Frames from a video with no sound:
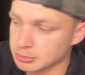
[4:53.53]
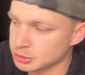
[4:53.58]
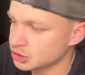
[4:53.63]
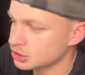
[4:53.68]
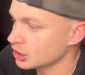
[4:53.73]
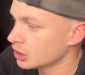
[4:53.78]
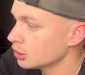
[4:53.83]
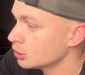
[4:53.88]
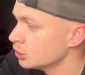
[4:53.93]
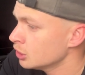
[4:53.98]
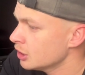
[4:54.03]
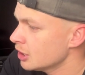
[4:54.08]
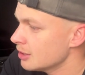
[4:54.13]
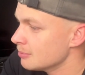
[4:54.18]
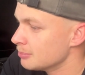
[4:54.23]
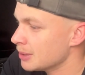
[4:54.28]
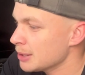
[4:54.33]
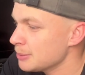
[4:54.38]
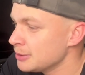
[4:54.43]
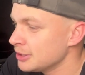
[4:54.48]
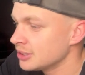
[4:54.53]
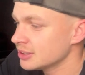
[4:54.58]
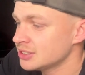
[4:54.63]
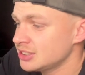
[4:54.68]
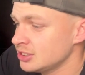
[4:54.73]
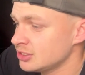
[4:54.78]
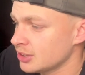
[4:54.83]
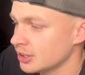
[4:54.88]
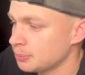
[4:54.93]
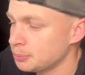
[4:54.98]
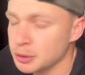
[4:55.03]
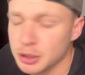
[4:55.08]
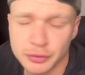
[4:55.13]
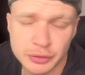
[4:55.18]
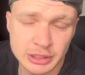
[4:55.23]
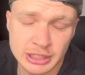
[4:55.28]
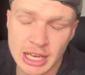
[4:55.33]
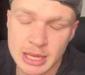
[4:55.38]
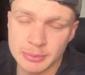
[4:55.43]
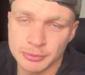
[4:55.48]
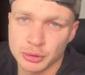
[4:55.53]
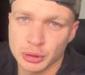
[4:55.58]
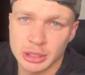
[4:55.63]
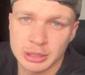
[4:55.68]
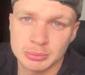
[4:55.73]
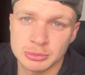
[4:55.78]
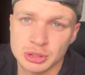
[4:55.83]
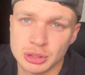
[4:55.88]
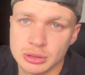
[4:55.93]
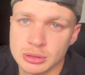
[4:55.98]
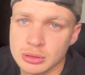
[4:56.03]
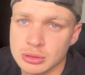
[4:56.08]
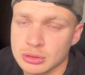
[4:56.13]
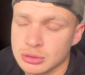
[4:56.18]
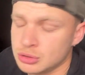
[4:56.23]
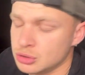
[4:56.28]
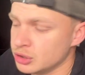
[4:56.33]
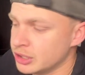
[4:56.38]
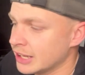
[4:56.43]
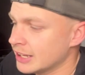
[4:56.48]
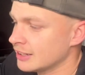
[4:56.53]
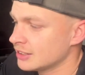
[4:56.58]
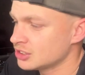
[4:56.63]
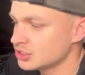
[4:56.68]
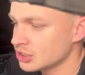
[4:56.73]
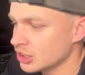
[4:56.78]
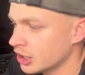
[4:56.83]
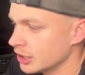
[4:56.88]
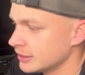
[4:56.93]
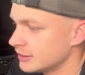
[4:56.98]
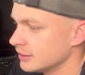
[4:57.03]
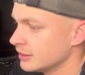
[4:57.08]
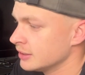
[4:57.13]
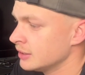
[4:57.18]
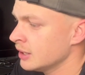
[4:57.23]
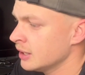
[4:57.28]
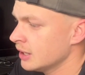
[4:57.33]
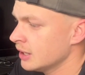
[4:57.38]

So maybe this is the perfect game for him to get excited.